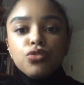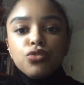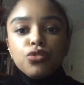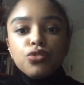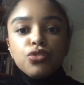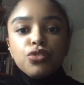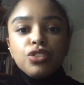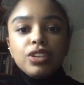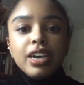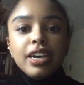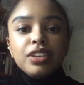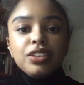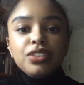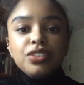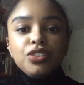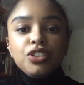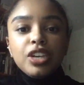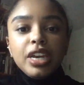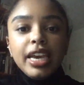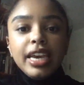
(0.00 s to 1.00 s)
Yes,
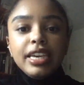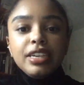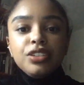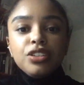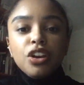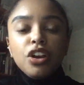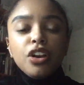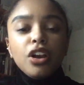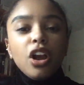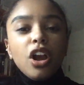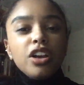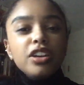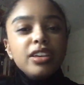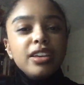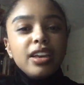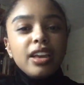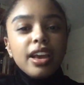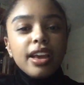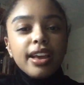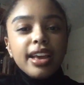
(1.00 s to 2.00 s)
Chase.
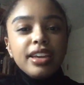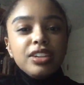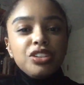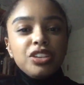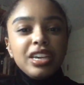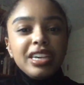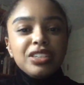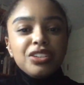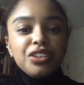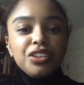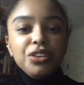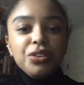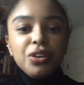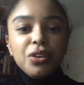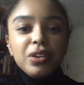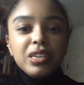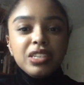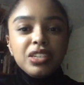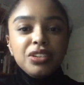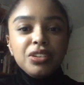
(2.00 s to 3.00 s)
Hey, Chase, are you
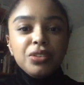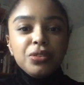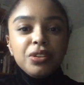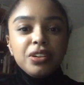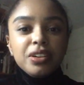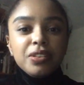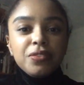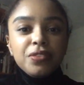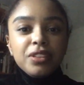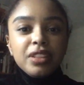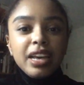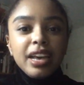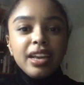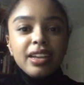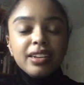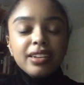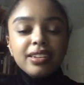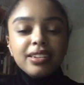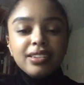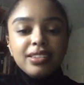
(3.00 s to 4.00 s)
going to New York for that?
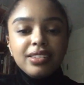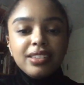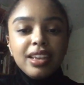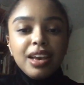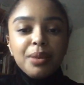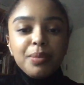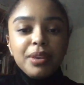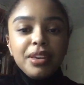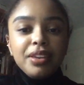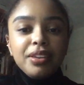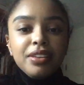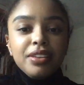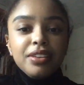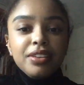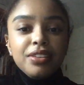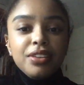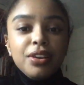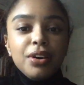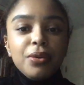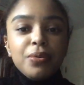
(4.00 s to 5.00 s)
Because that'll be...
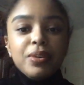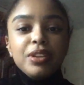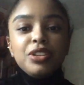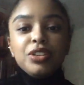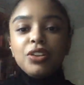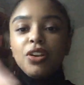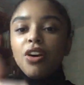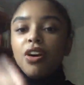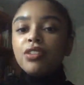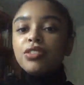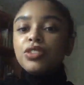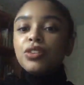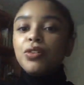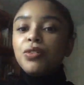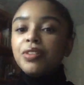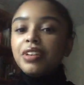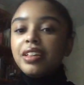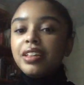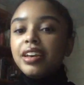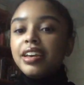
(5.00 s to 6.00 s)
Yo, we should all
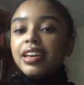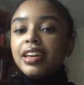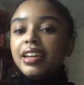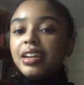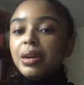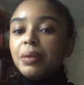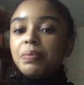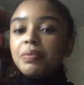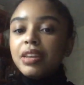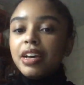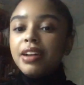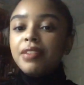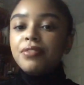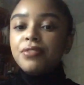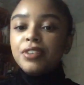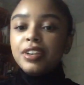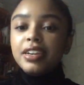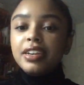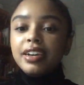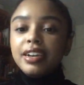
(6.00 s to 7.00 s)
totally, like, hit up that
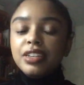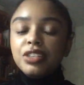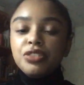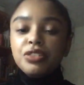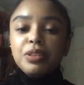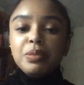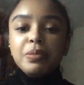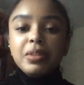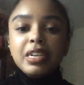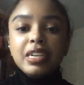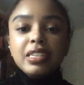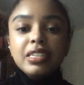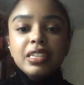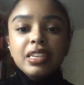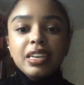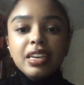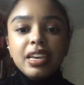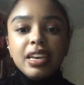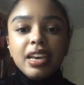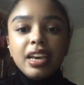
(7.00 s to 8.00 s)
freaking ice cream place.
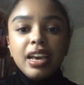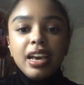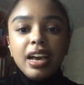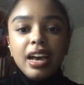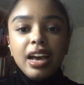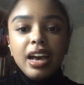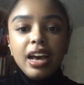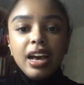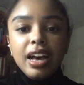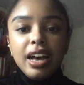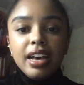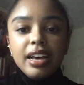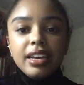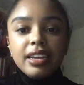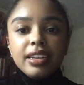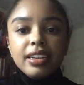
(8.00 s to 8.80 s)
Why?